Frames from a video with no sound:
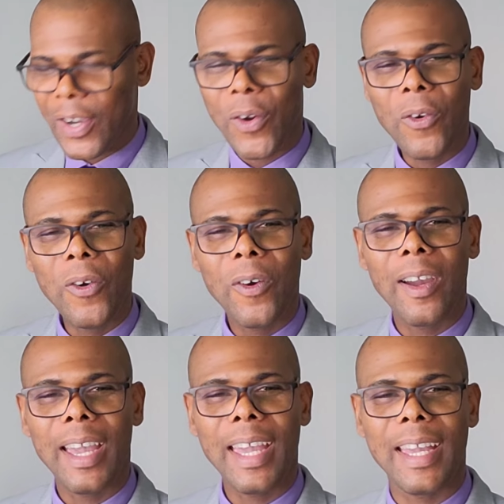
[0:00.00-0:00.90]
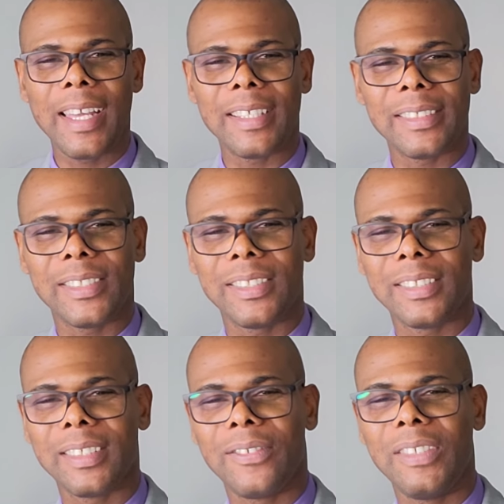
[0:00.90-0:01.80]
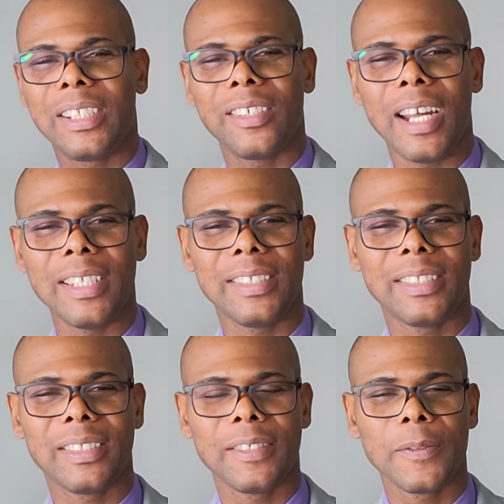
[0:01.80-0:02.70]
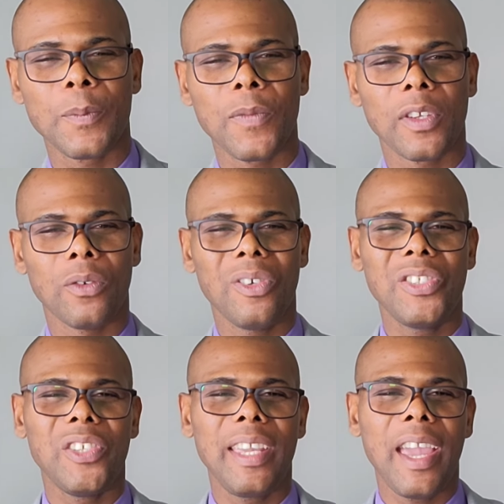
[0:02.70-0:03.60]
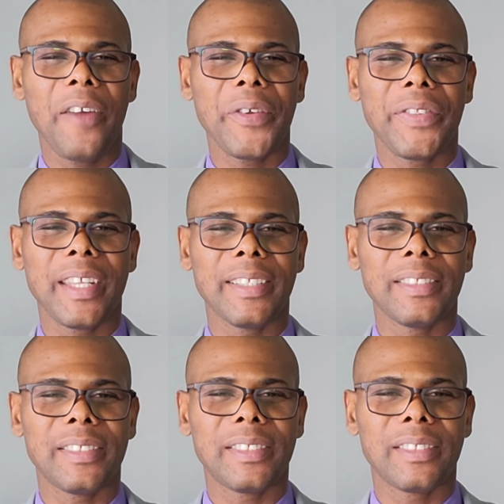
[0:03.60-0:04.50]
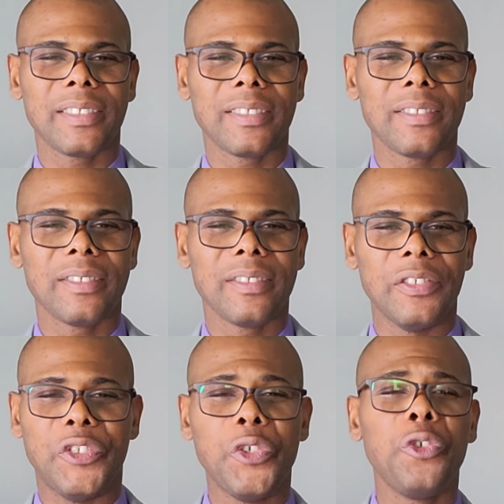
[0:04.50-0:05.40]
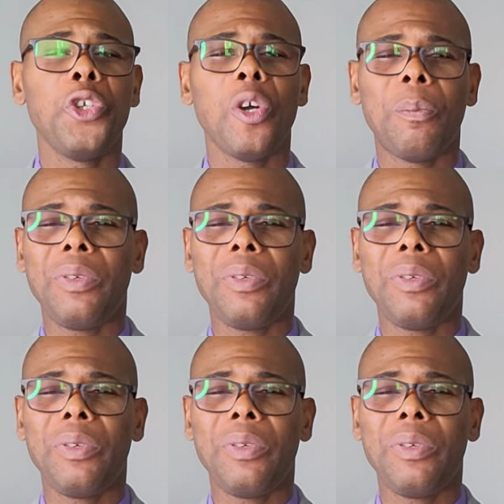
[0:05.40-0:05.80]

co-heirs with Christ. What is your inheritance? Do you know your